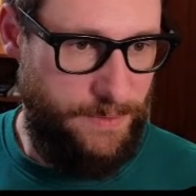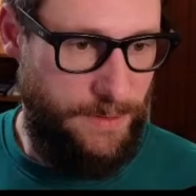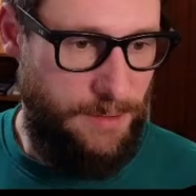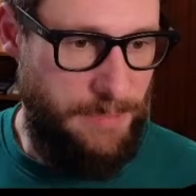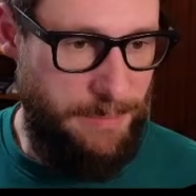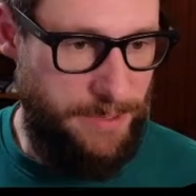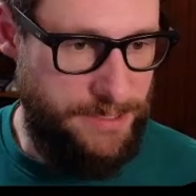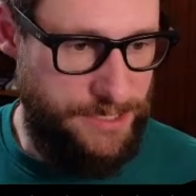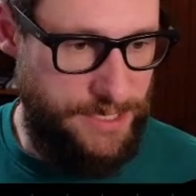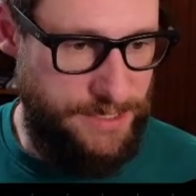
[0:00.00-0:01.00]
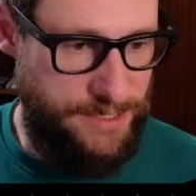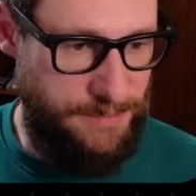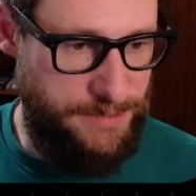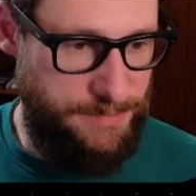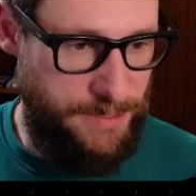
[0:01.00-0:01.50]
Maybe because I changed the
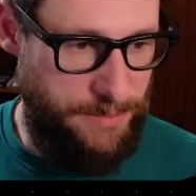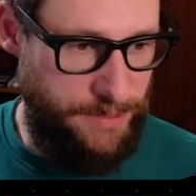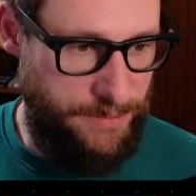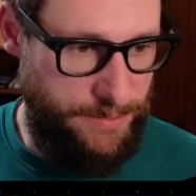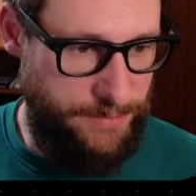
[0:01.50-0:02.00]
image partway through.